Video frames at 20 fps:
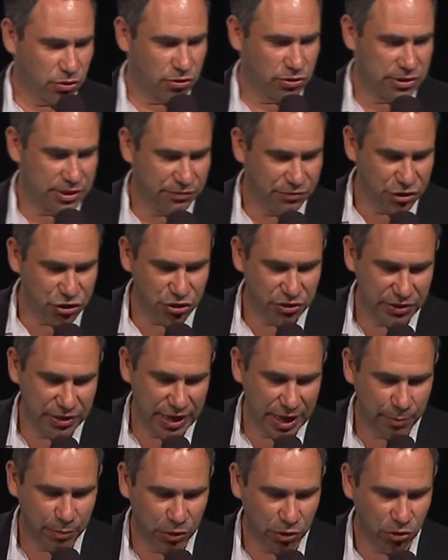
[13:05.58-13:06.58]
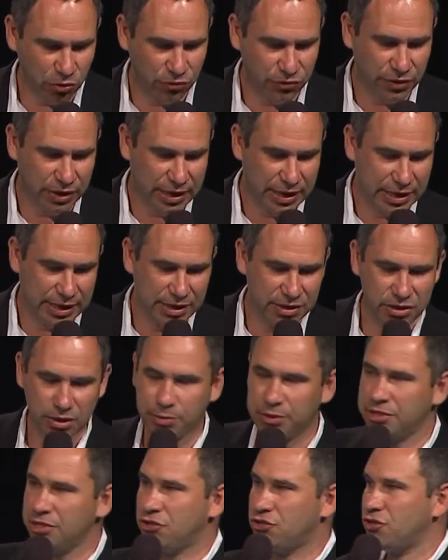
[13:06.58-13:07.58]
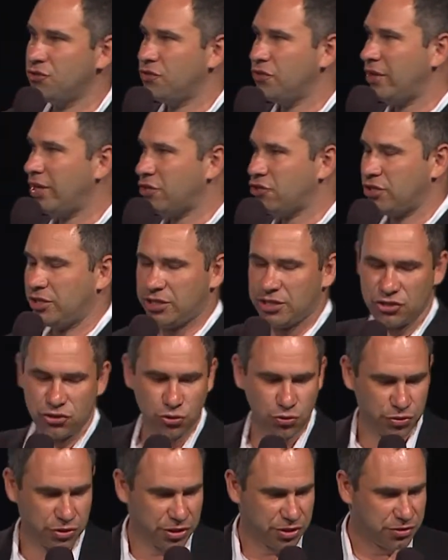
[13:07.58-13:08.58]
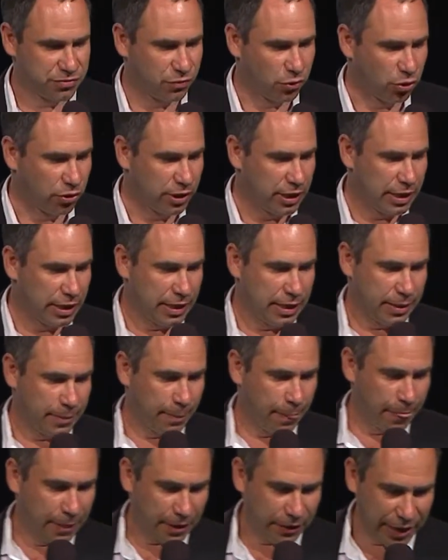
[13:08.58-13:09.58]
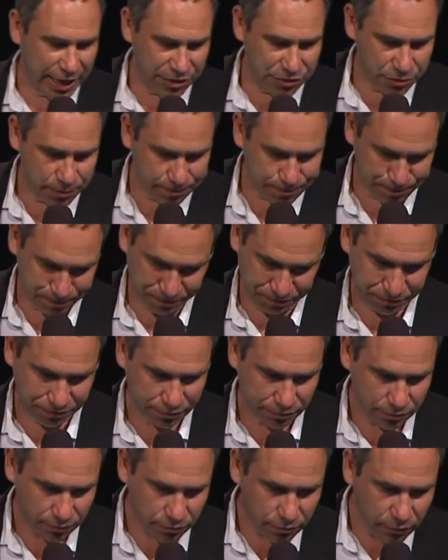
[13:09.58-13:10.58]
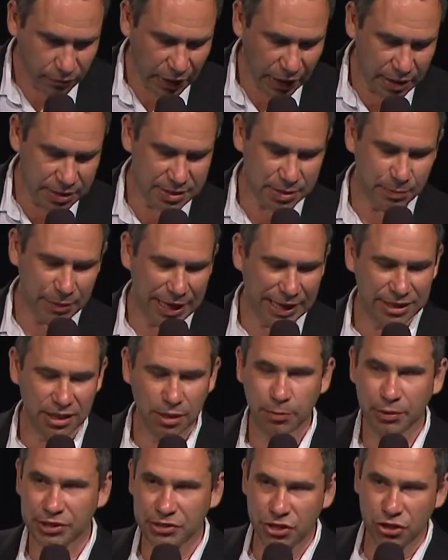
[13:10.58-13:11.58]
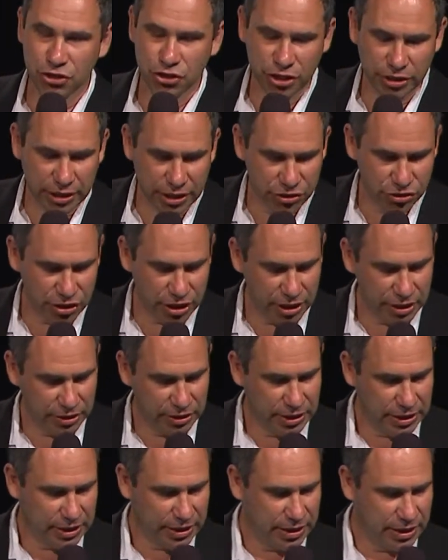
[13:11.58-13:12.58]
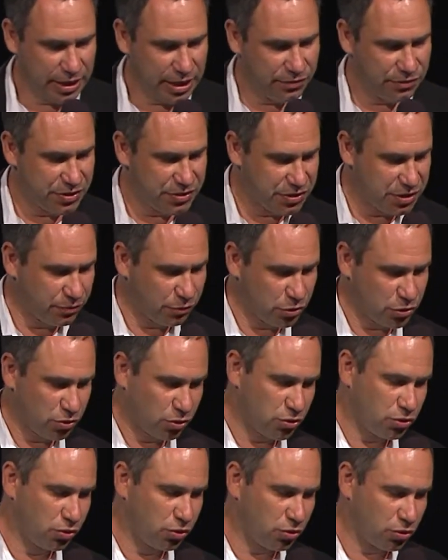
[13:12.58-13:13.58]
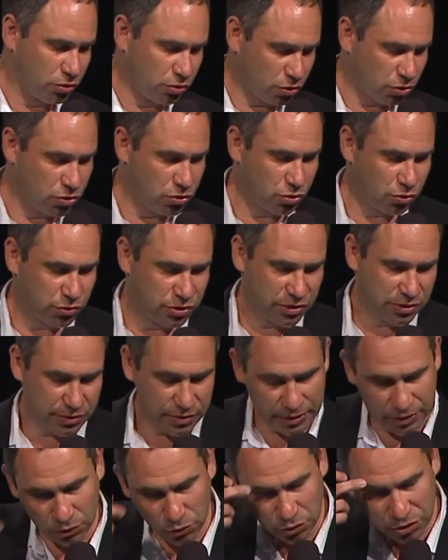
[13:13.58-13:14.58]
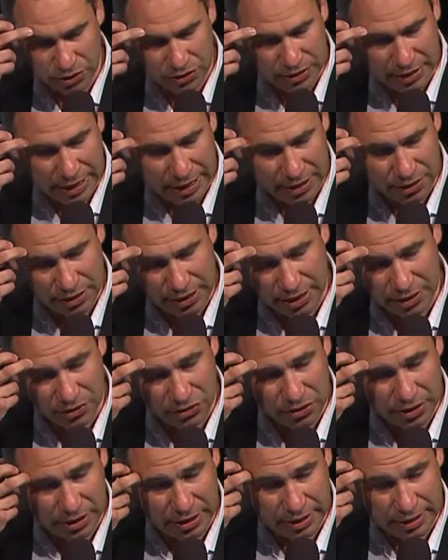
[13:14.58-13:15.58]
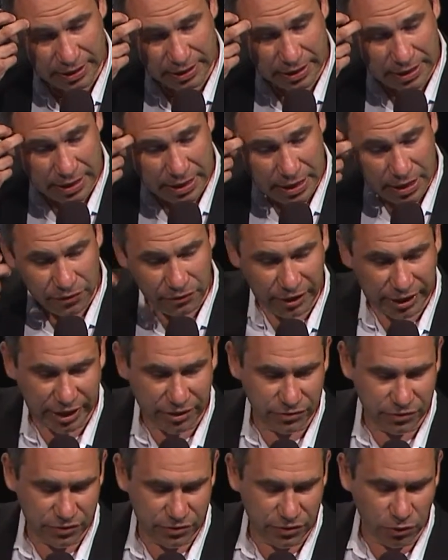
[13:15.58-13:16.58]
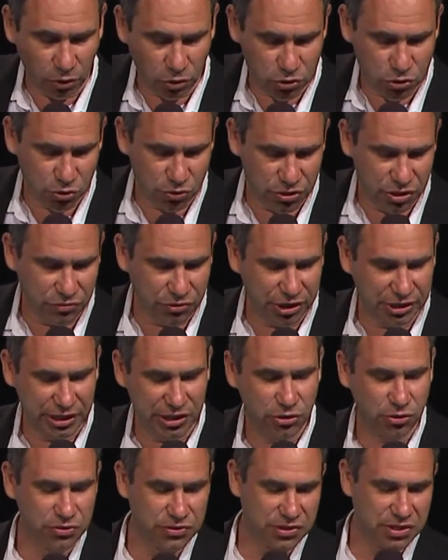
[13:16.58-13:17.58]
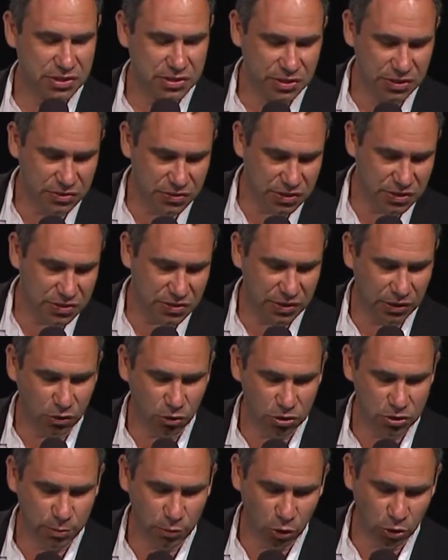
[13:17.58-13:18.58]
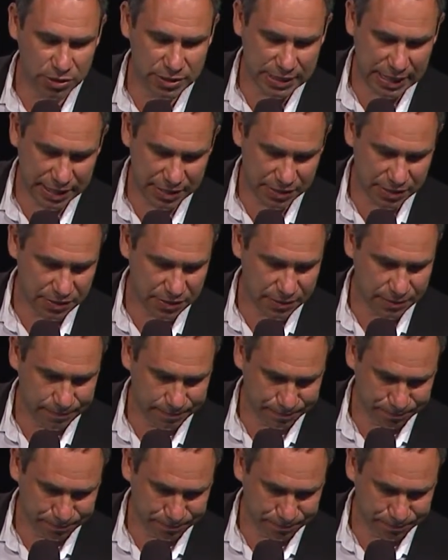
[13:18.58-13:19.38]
sufficient number of interprediction direction in H.264, right? The planar prediction in AVC was not so good designed, and we have also different inconsistencies across block sizes.